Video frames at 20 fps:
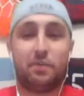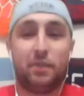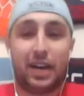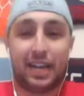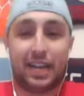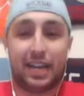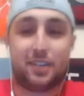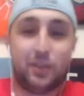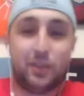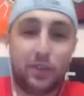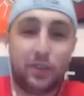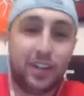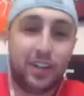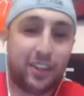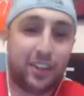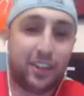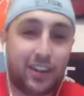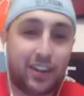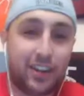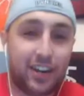back to
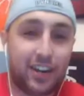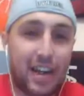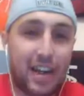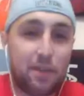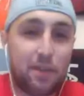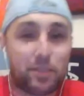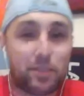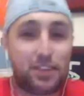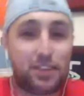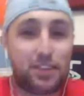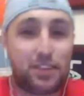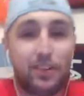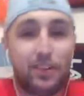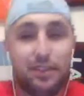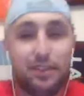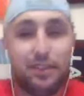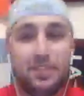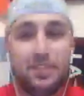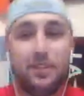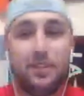another episode of
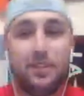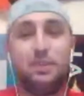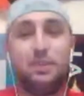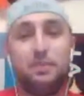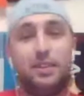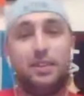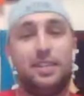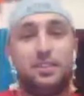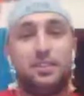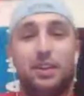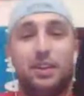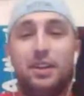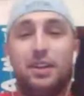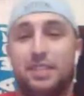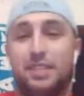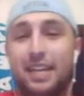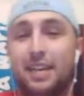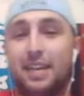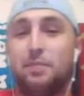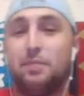the Total-MLS
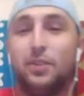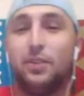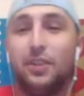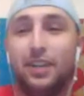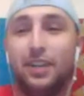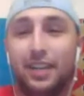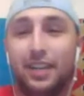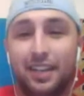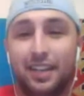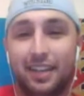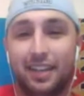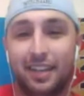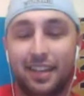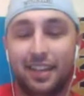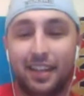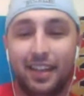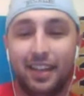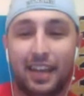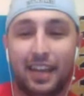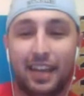Roundtable.
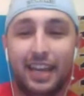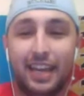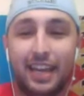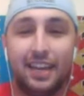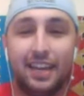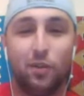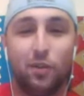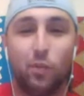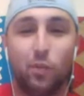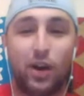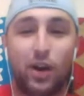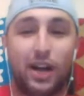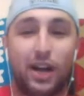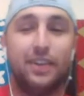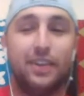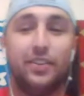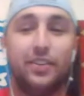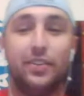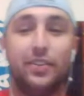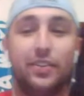A
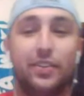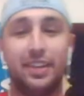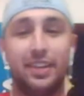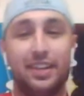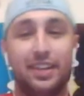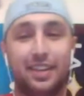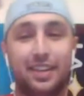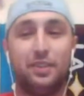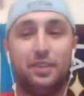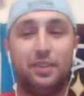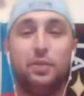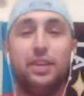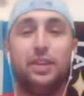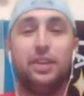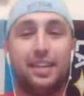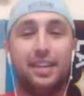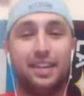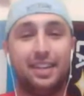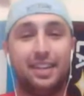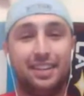wild
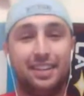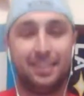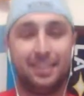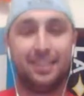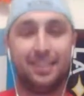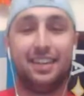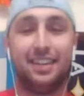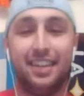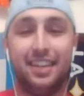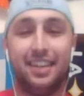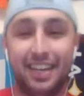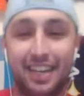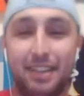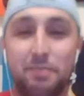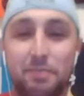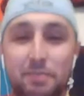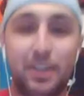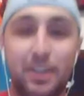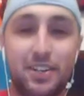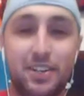weekend in
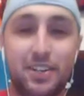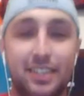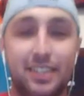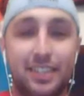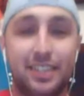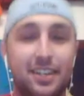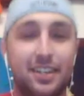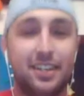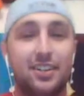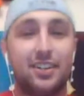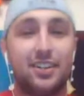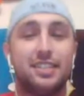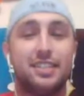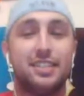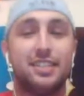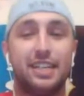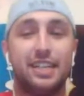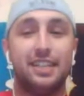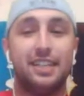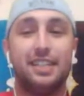Major League Soccer, to
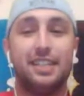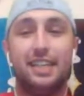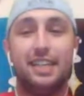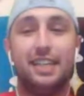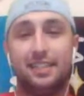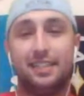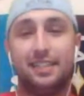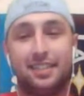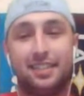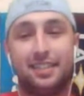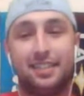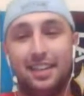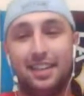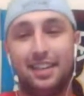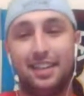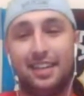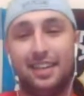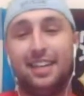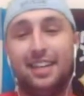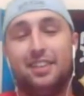say the least.
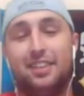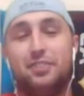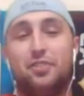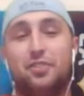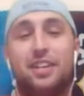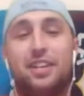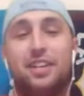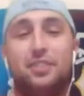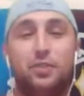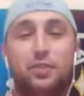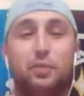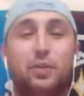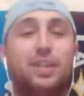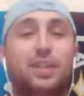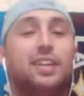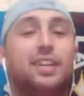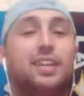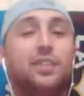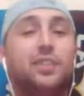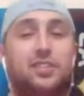The transfer
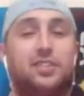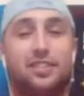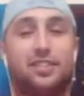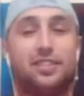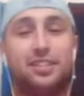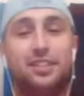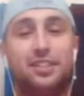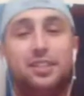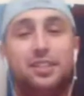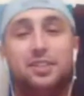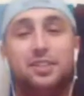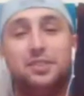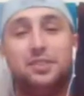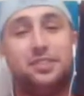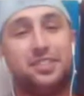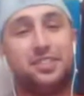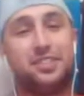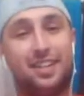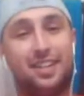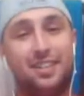window has just
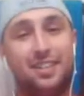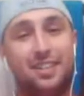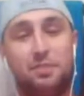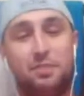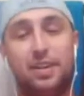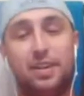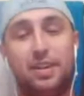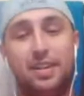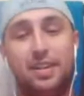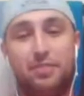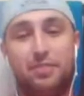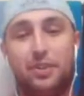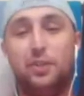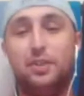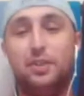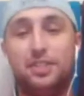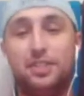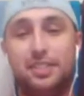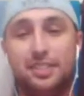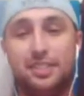closed. Jermaine
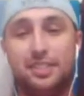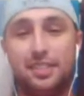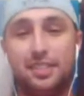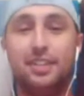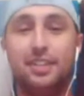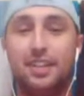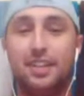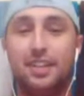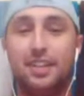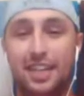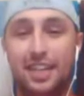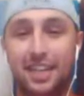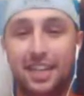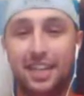Defoe is still